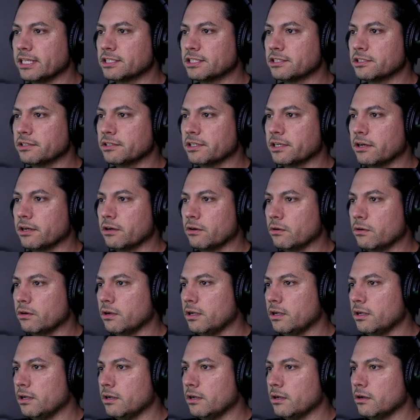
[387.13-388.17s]
studio,
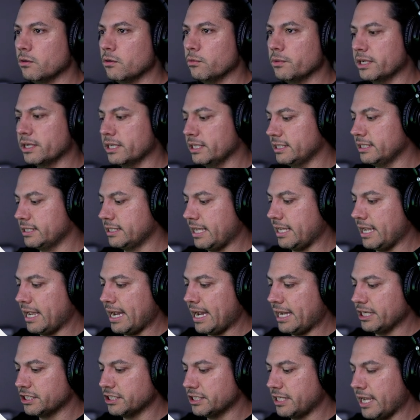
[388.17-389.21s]
we can say
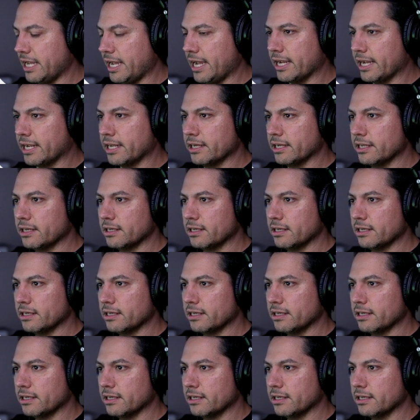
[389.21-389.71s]
hashtag,